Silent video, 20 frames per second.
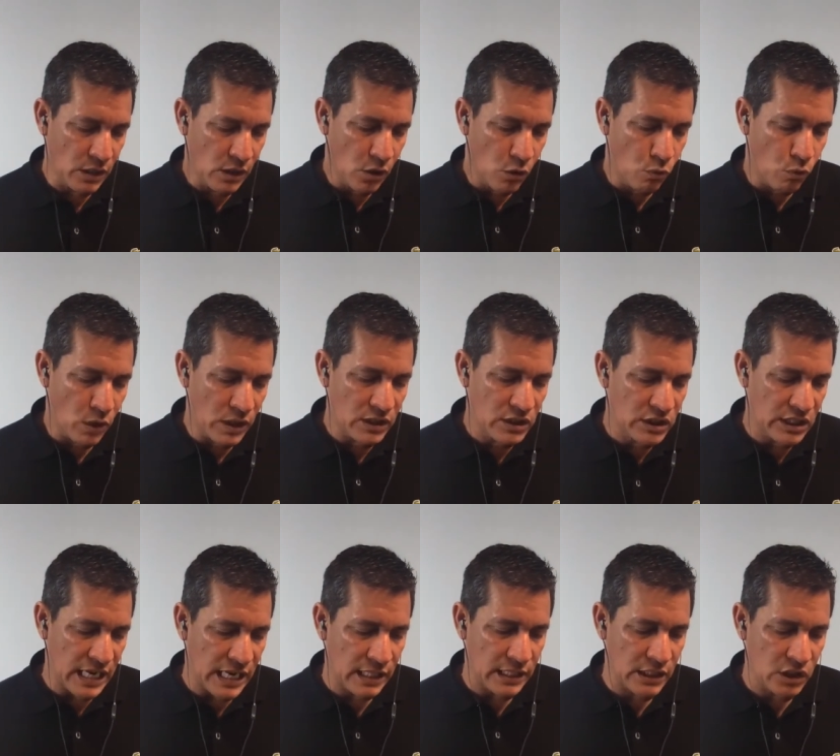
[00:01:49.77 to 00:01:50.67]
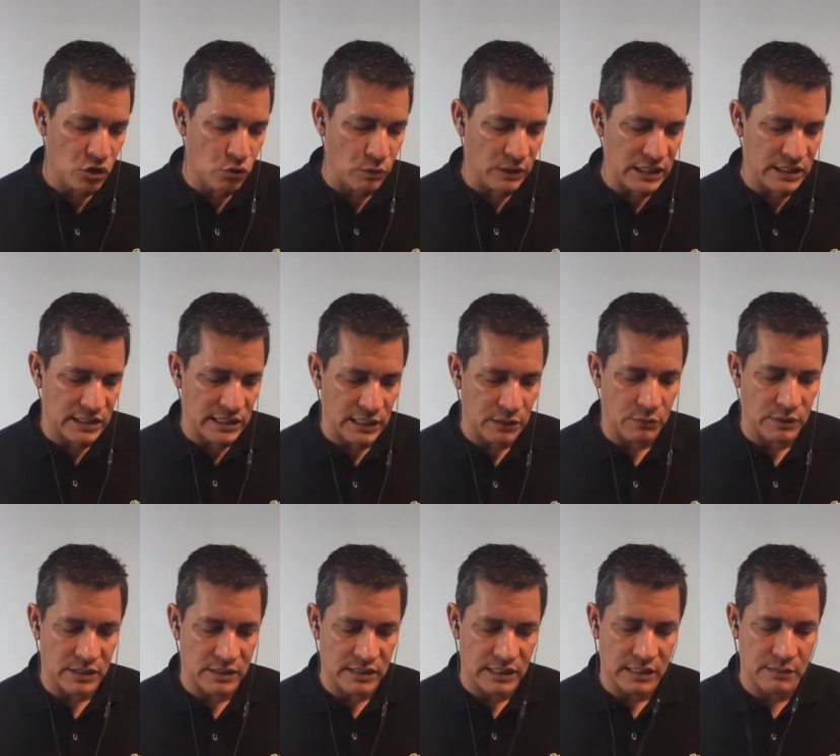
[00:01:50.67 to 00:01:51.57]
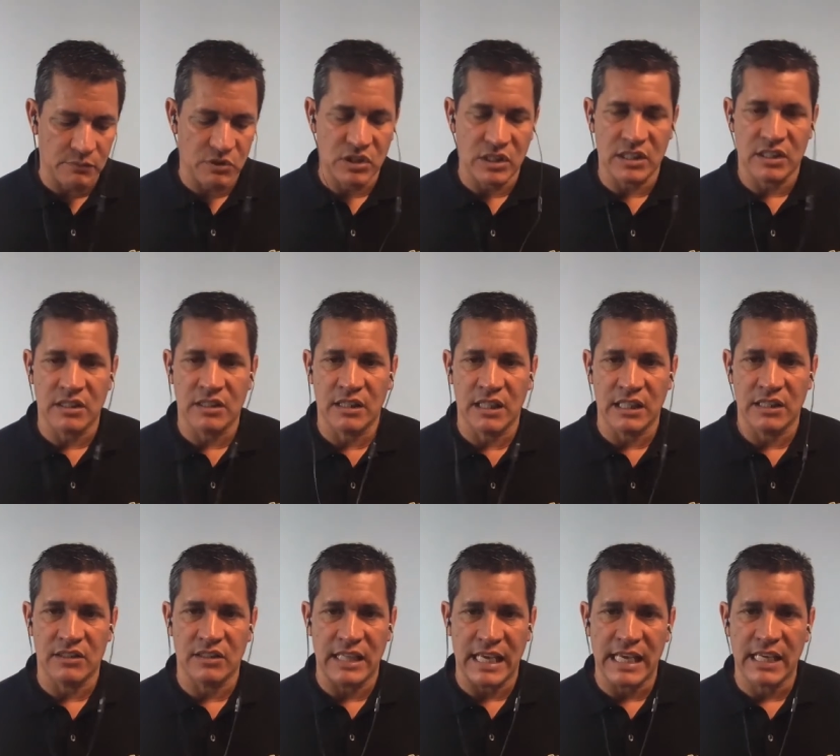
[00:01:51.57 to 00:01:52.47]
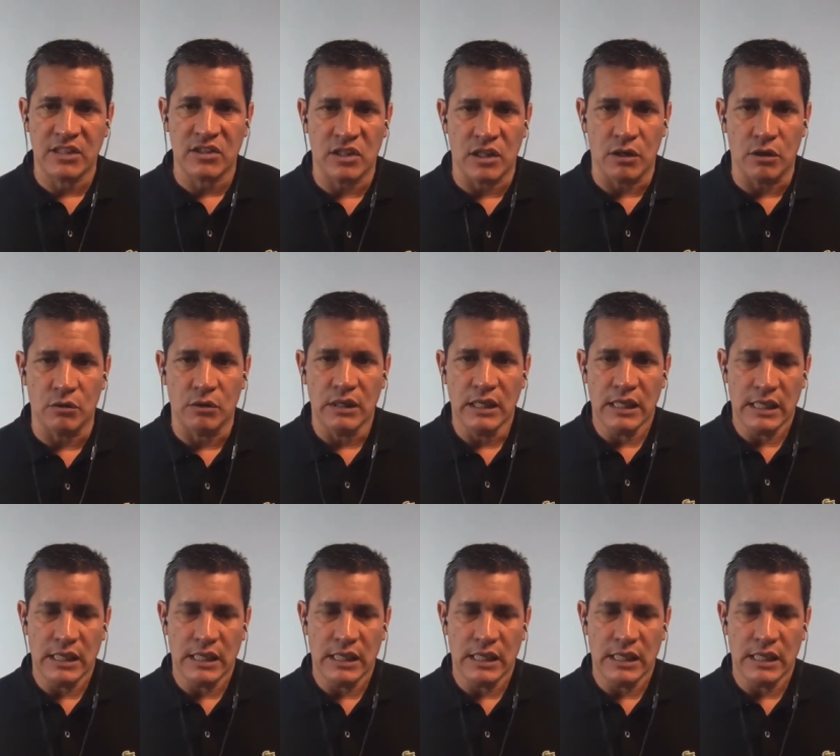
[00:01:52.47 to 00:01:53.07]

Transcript: One challenge we see with teams these days, though,